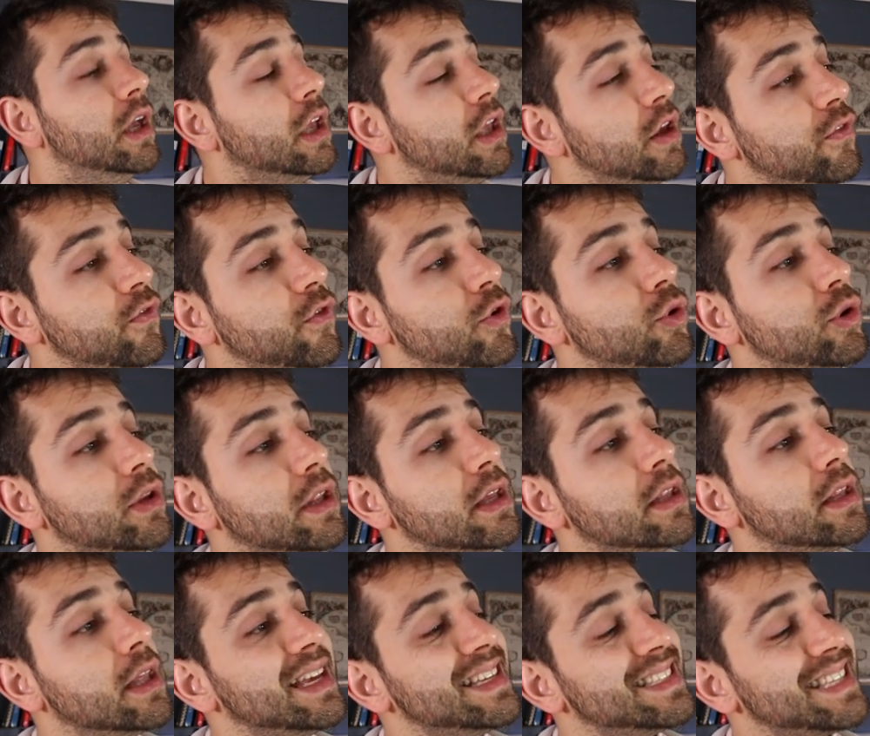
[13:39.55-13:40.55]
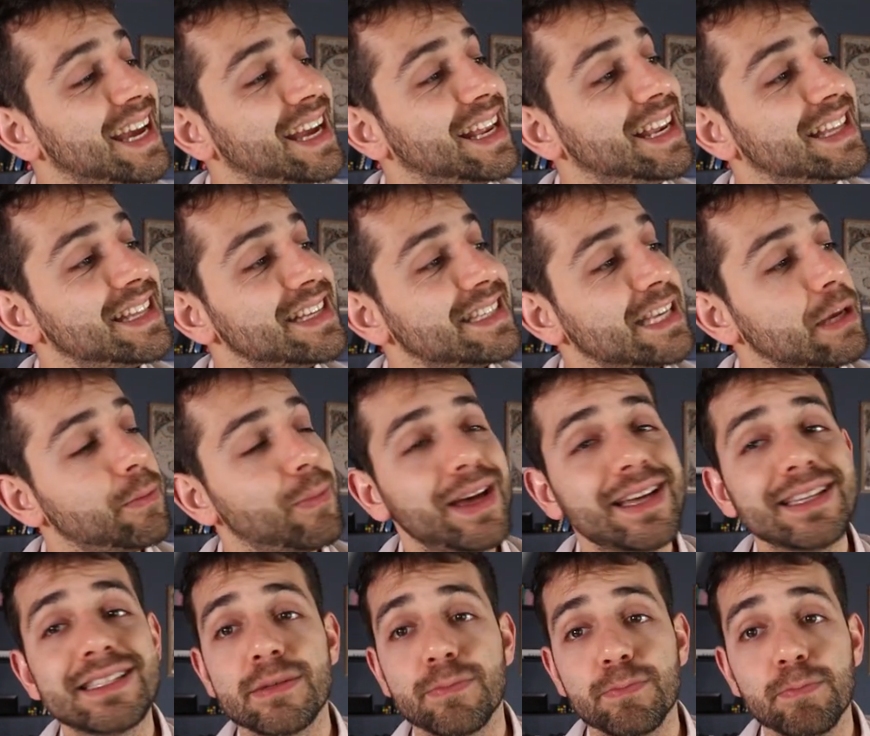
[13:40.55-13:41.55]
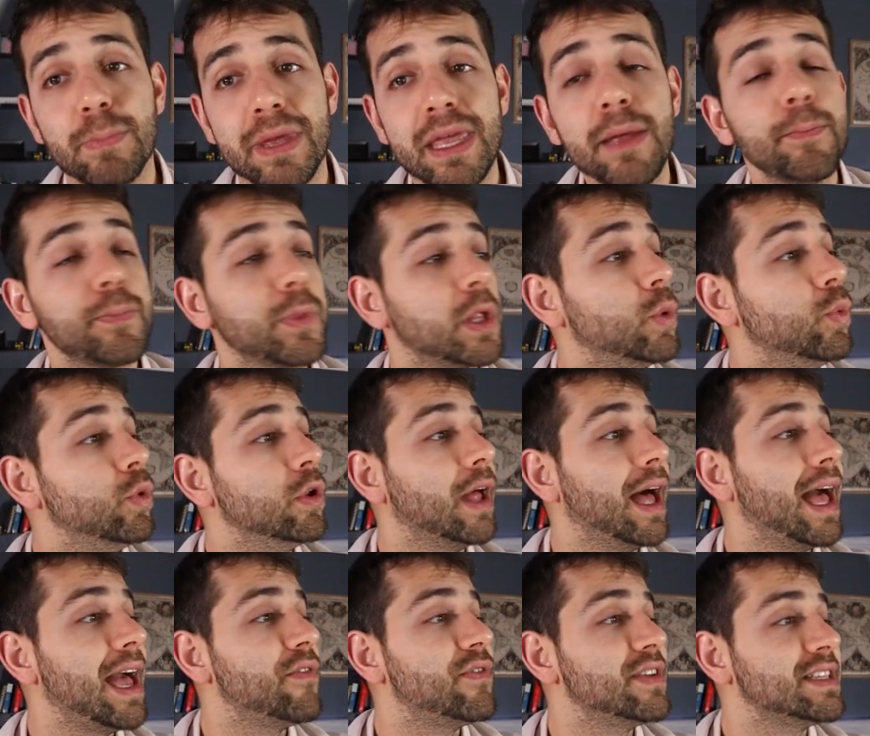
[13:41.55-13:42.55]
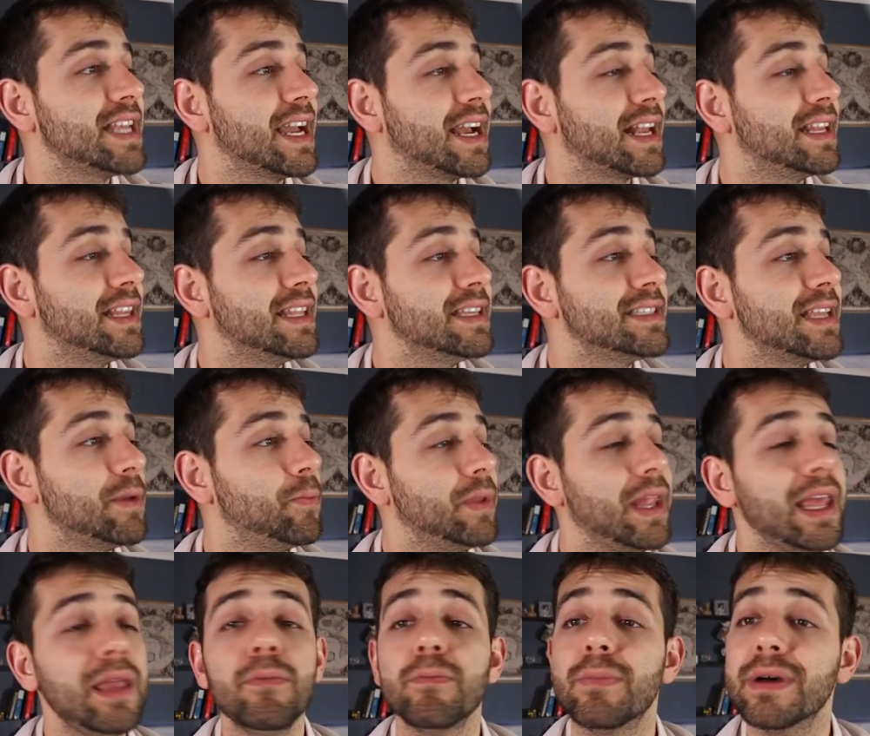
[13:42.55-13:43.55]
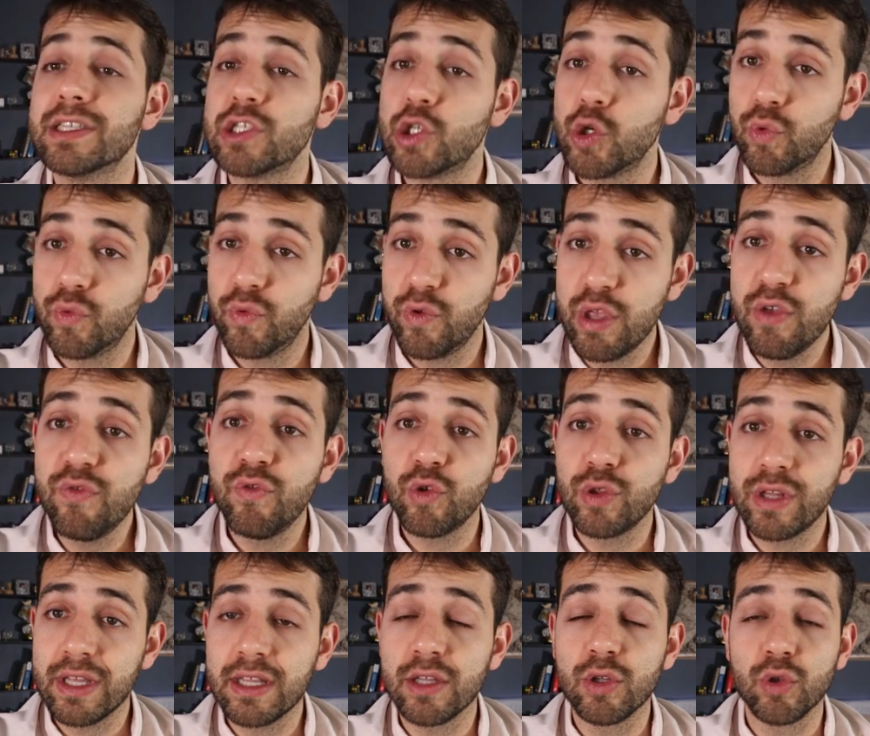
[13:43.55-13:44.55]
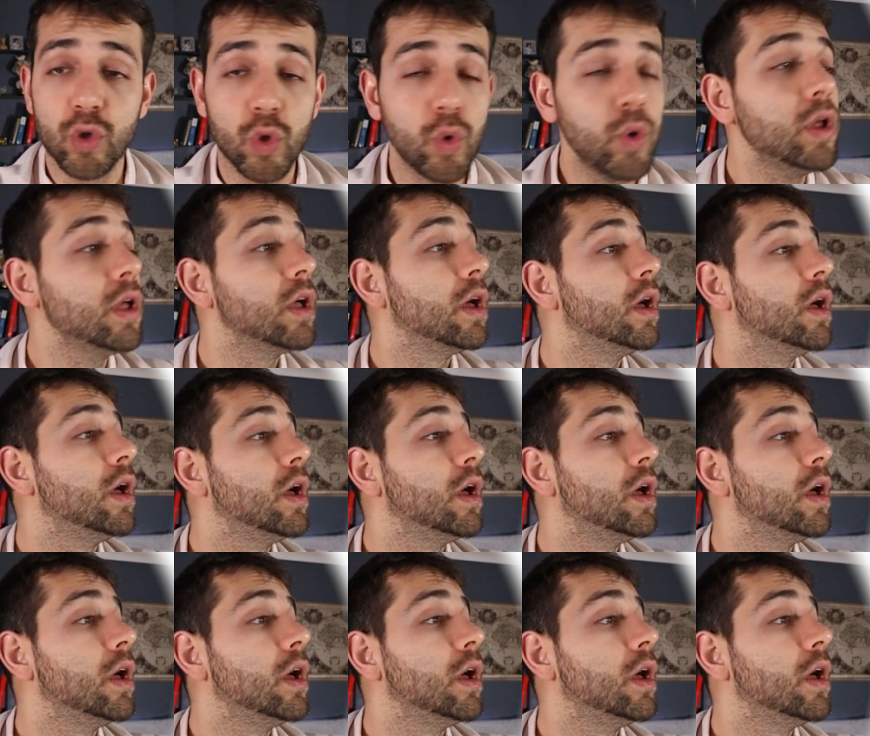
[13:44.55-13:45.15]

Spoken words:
If you did exactly the same as me, we'll have exactly the same name, but if you didn't do,